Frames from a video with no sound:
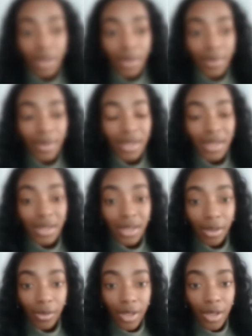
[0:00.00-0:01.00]
The
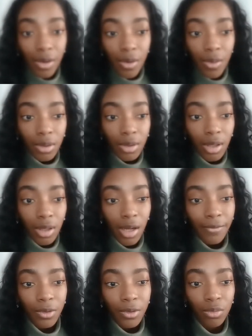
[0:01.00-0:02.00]
scenario of
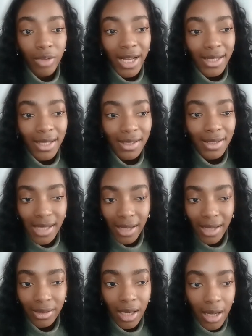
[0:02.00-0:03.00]
the ransacked
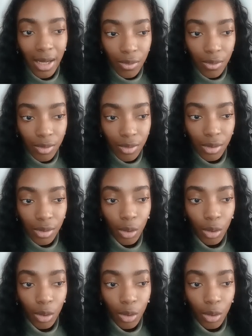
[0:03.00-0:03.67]
house